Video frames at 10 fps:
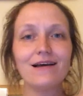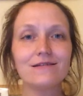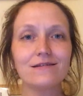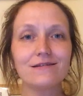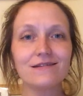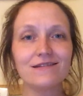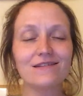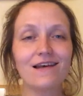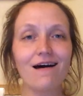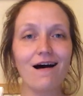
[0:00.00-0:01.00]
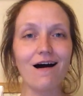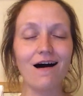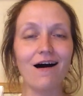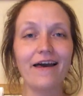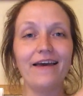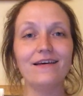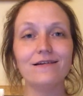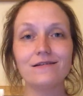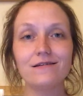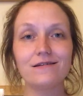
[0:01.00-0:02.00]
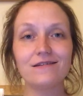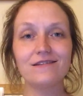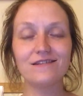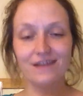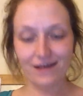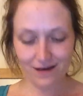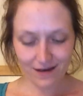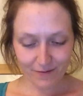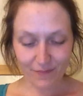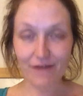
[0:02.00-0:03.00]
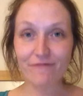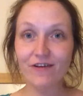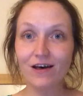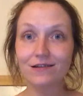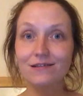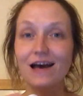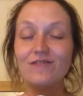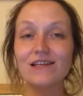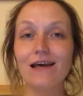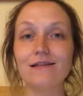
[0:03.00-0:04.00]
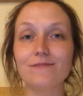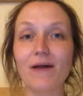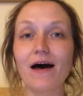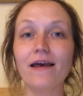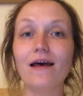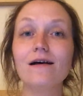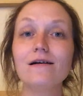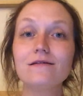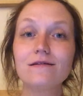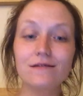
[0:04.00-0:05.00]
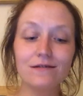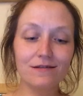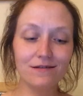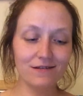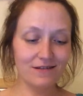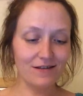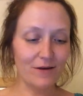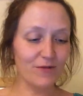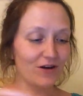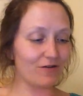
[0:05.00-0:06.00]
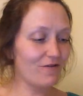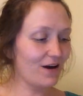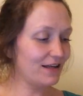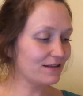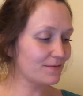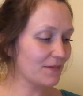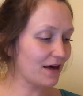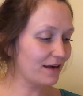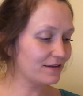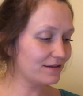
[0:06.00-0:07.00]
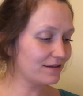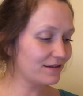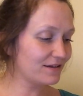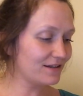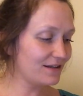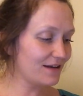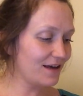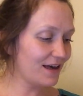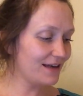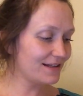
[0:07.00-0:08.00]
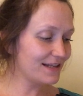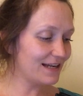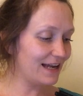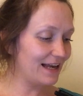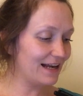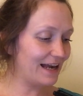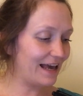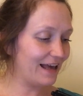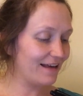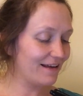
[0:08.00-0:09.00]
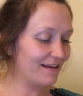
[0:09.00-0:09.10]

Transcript: S, I, s. My first sound is my s. So I'm going to write my s nice and neatly